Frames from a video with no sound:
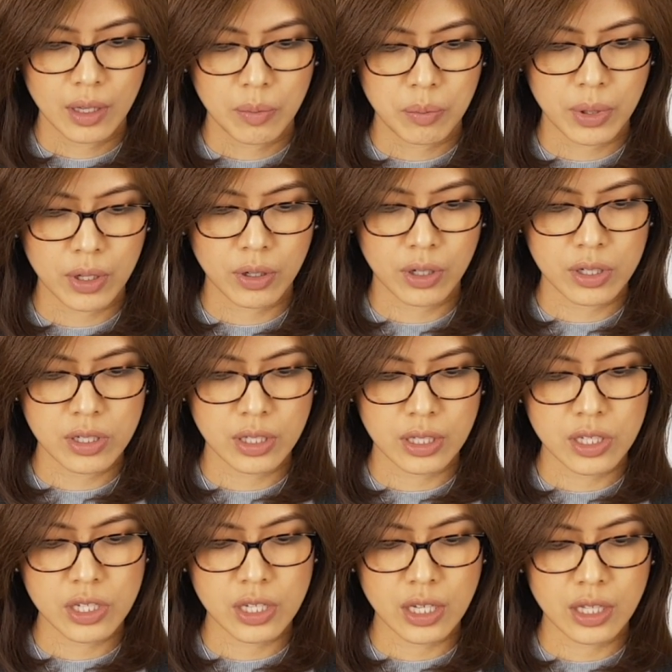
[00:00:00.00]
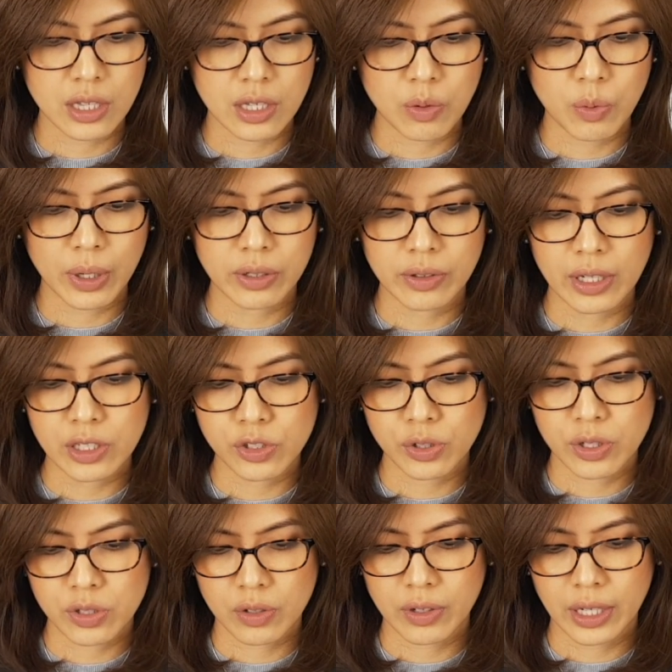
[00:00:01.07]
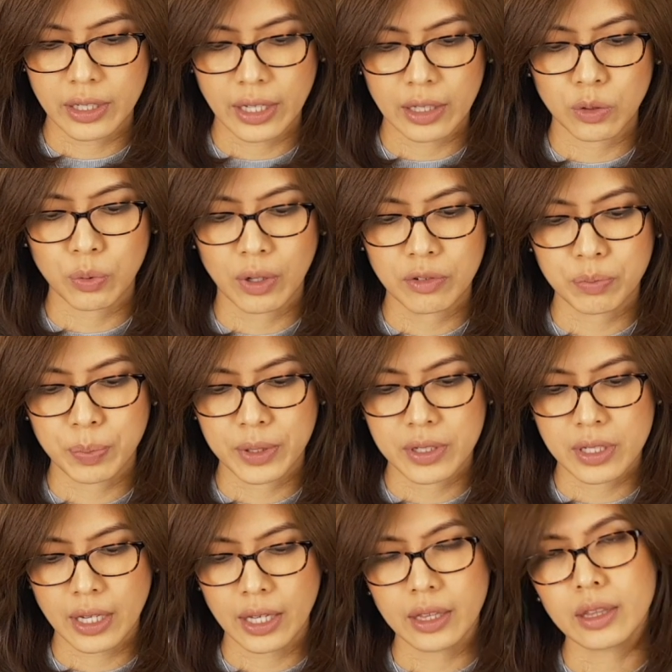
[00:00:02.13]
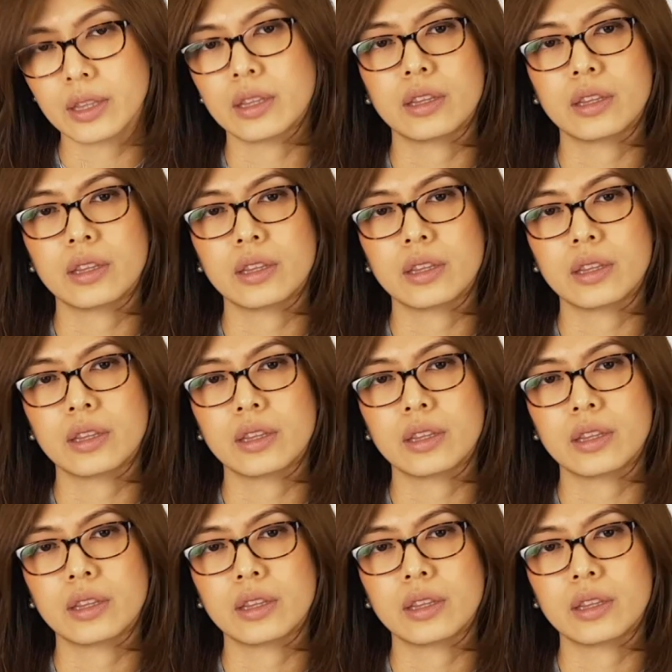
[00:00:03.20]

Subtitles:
because its CET1 ratio is already at 12%.